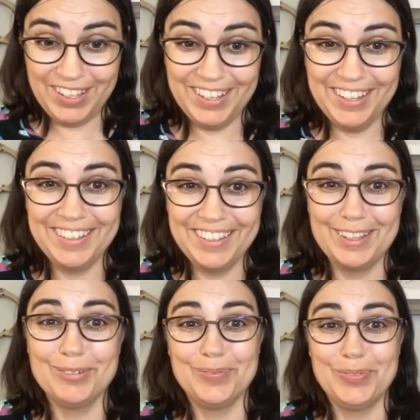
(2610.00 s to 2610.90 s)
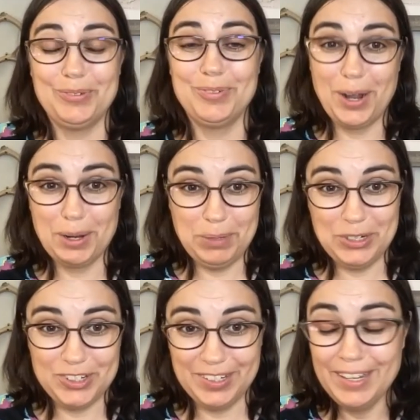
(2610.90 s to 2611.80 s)
the, the, the rock
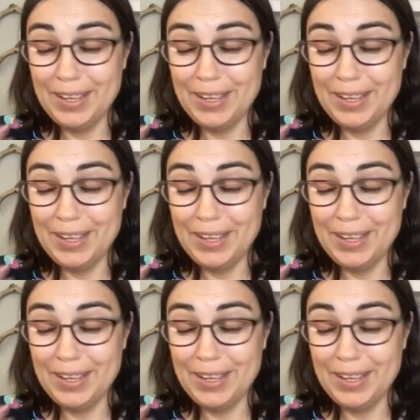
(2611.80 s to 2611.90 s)
pigeon